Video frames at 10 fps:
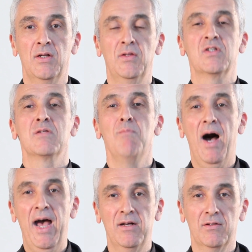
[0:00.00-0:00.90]
the
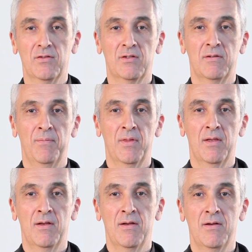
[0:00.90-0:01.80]
smiles
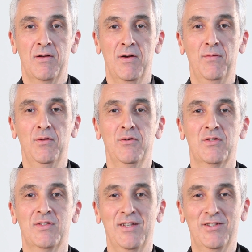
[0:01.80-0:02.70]
of those
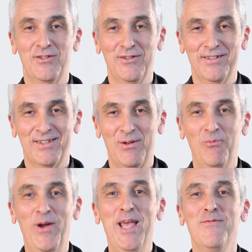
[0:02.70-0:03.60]
sisters
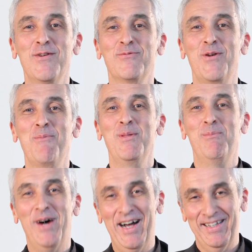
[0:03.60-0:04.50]
waving from the
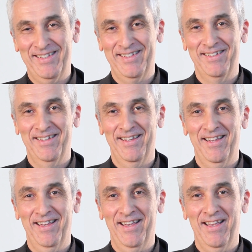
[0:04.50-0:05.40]
bus
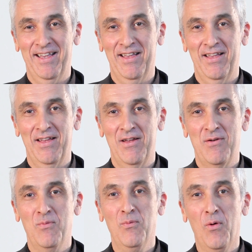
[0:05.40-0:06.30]

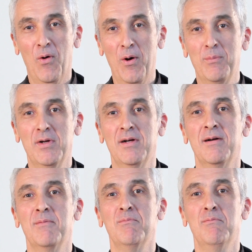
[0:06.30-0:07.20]
warmed
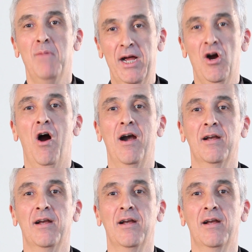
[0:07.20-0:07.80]
my heart.